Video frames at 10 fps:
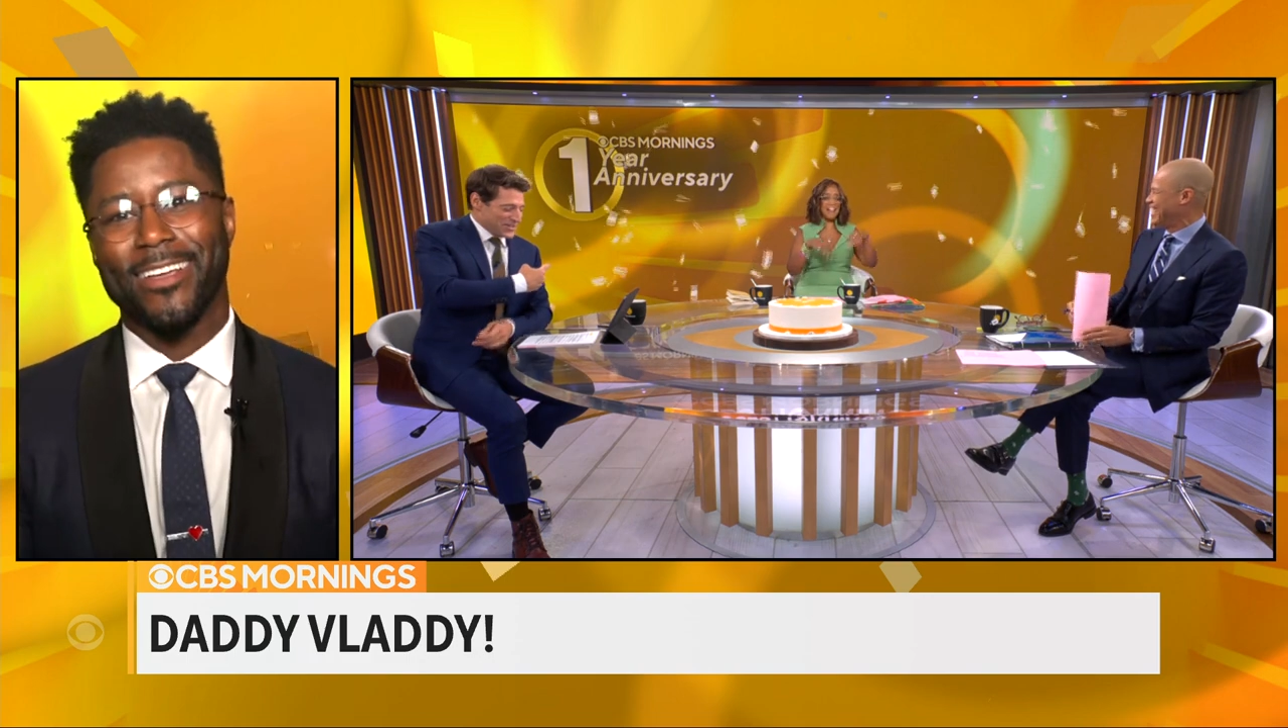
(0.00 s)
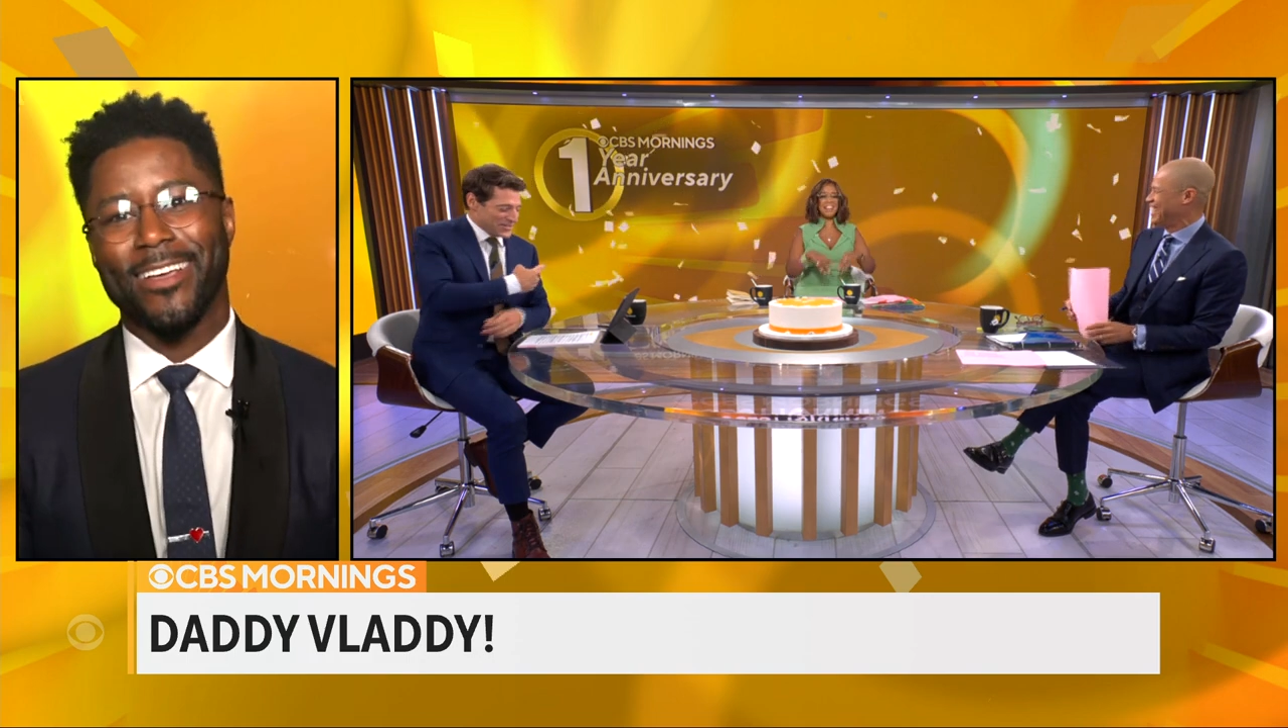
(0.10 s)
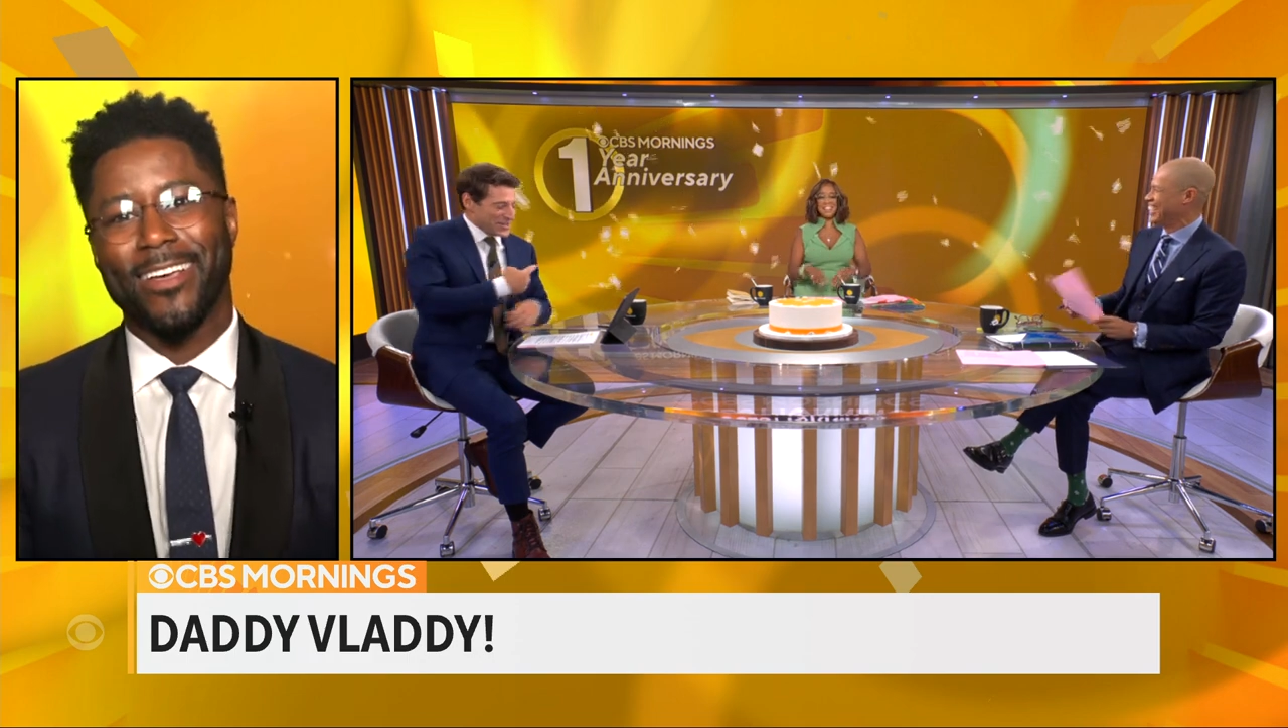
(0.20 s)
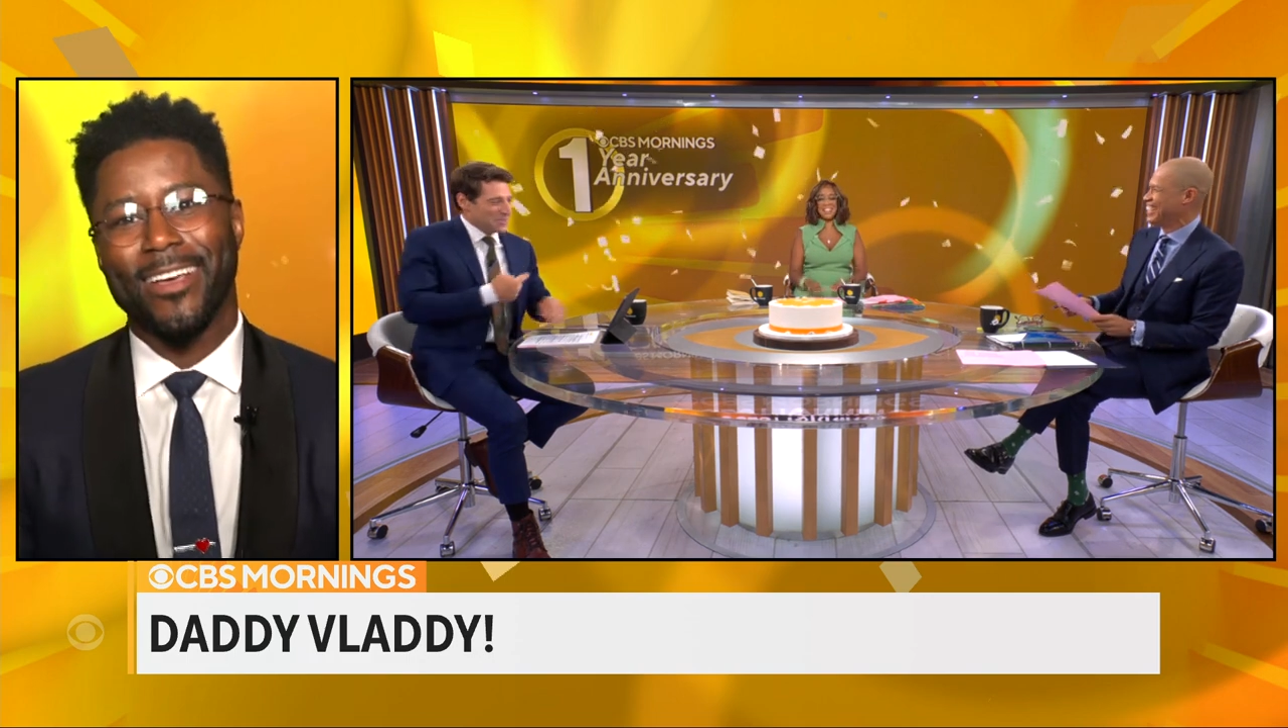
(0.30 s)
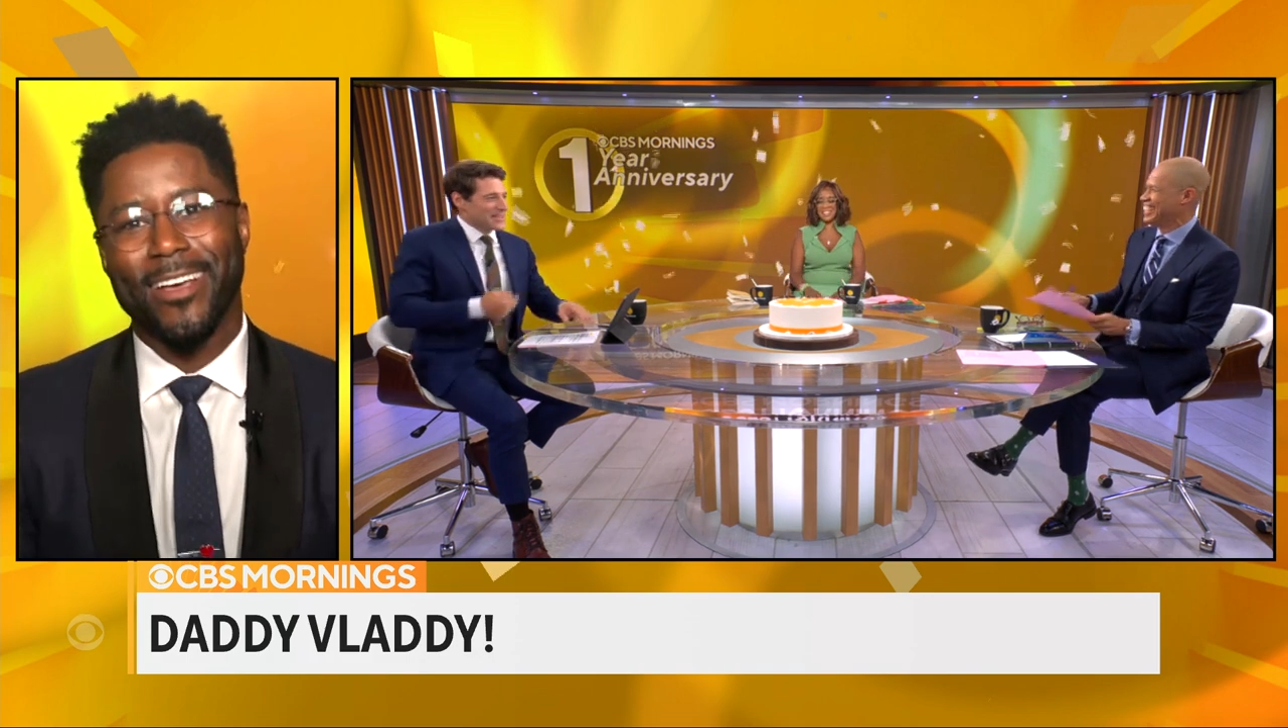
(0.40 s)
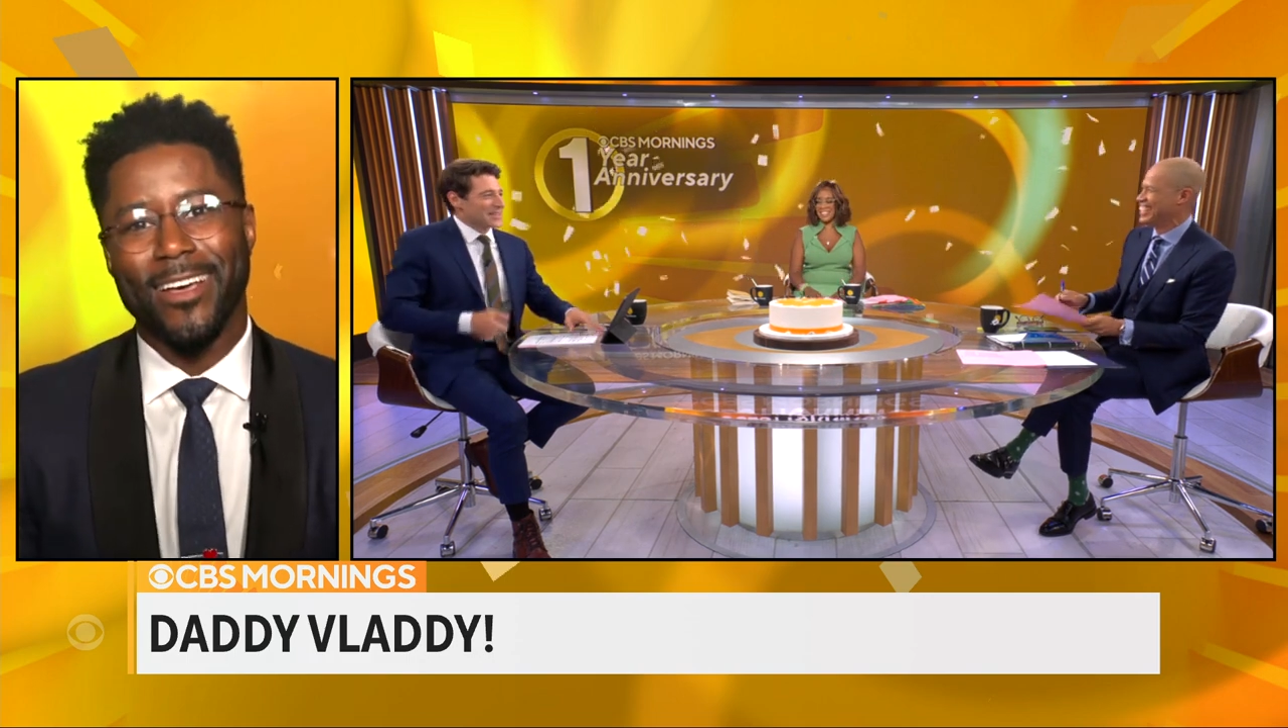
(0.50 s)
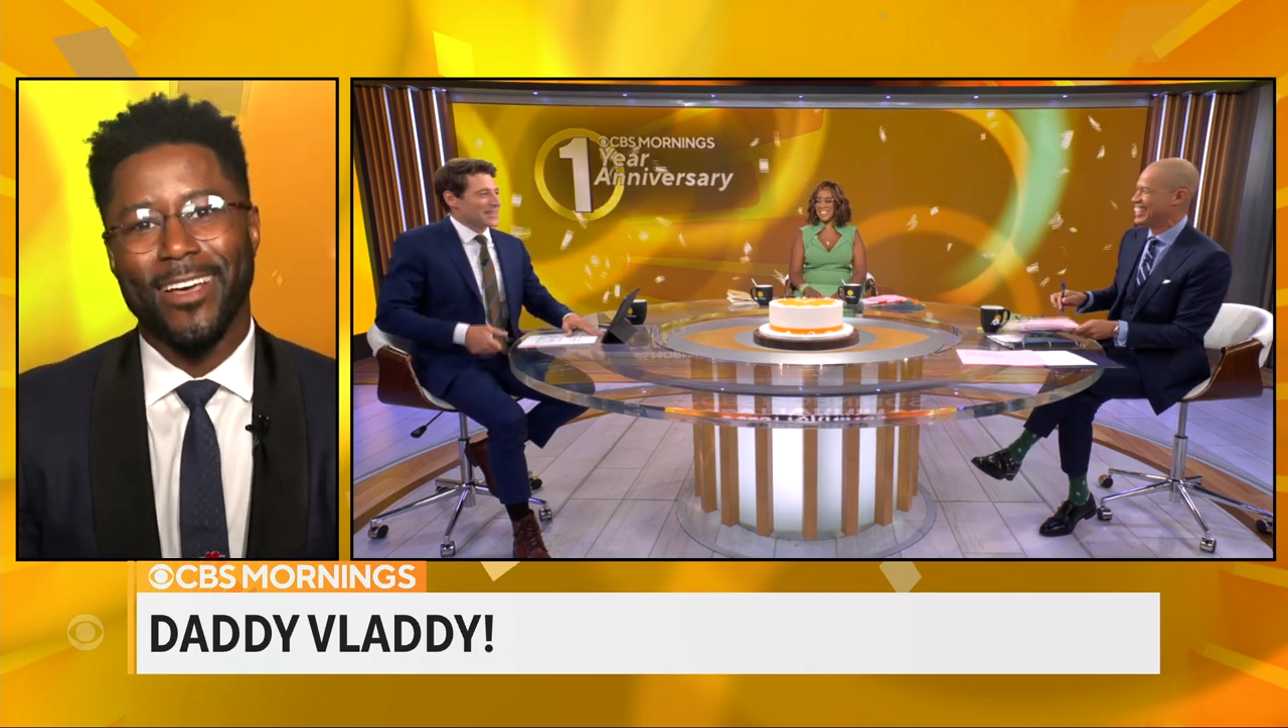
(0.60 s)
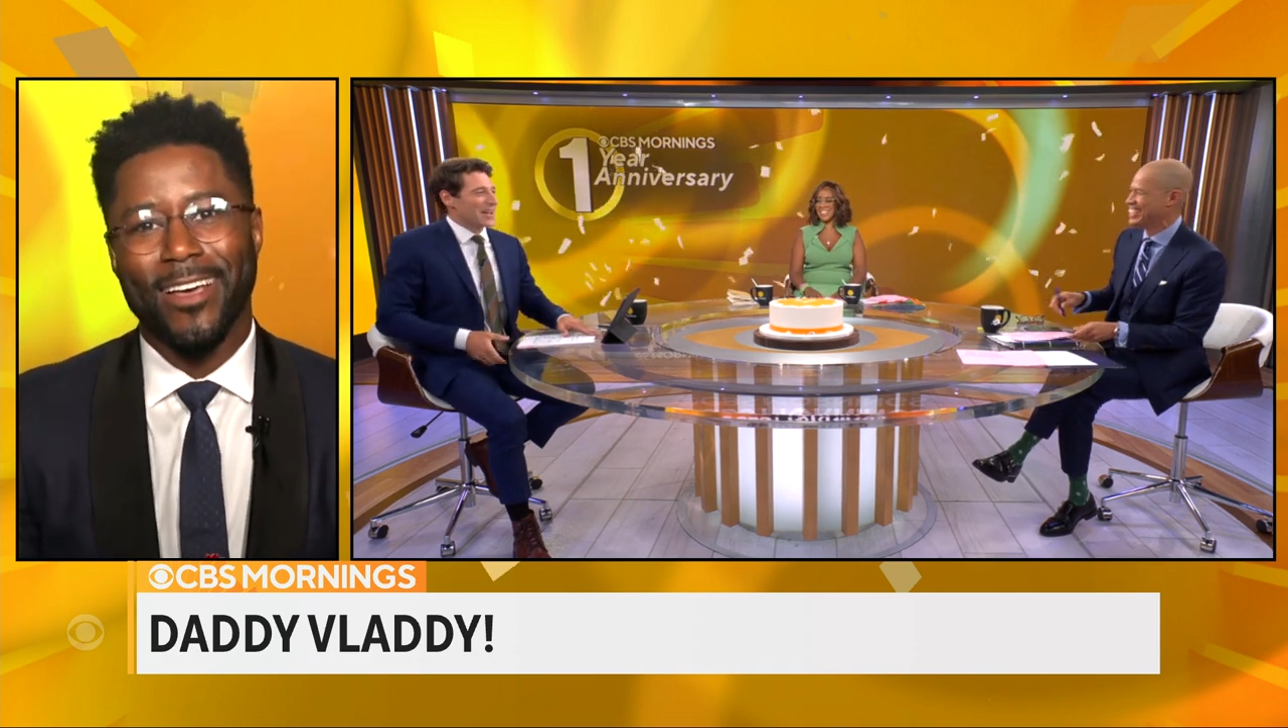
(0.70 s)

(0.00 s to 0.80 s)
She's upset that